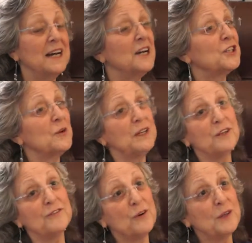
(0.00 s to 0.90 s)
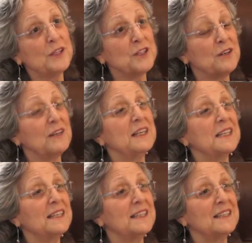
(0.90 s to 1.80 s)
So I look forward to sharing these
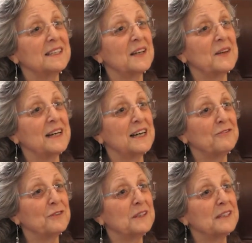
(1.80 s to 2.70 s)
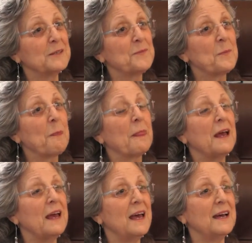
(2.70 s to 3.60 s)
ideas at the conference
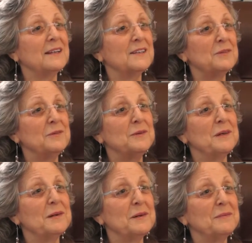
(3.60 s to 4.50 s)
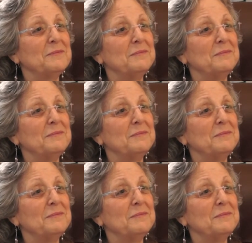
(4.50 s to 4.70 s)
and to